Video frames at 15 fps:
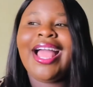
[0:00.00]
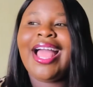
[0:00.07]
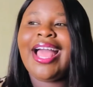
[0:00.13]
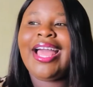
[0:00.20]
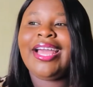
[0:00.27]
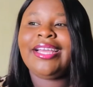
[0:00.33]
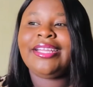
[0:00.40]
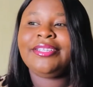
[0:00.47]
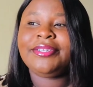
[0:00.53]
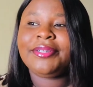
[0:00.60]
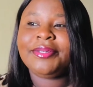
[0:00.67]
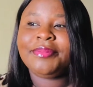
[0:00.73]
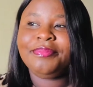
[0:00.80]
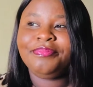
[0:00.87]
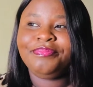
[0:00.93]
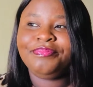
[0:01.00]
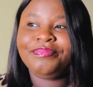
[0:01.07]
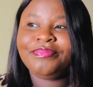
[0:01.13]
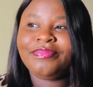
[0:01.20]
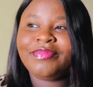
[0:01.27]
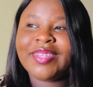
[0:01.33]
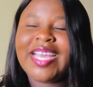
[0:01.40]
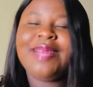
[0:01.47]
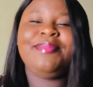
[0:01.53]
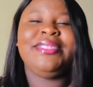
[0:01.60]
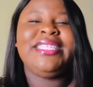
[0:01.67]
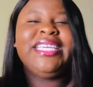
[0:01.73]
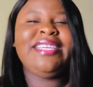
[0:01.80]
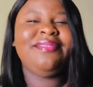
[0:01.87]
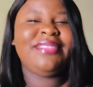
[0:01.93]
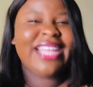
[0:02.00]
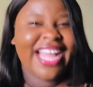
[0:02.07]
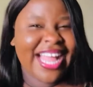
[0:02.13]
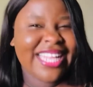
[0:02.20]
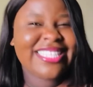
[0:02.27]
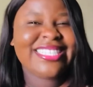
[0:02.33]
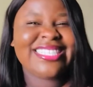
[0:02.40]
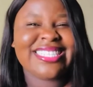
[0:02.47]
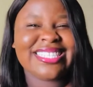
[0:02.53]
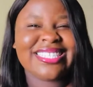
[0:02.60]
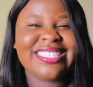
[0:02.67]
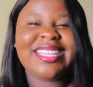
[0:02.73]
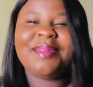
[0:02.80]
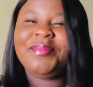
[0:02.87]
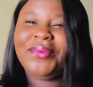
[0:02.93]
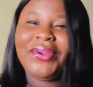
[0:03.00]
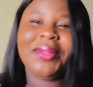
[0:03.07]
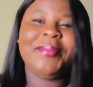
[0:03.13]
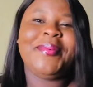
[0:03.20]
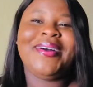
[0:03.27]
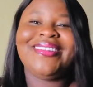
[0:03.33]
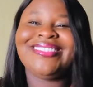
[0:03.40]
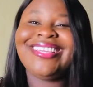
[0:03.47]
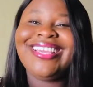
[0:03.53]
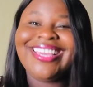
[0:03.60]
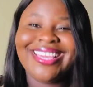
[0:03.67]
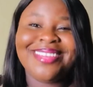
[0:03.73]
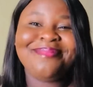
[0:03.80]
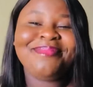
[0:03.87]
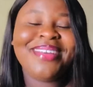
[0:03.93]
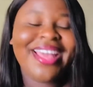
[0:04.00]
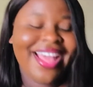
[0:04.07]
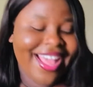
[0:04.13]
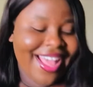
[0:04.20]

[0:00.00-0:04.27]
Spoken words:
and I believe the artist that brought about him,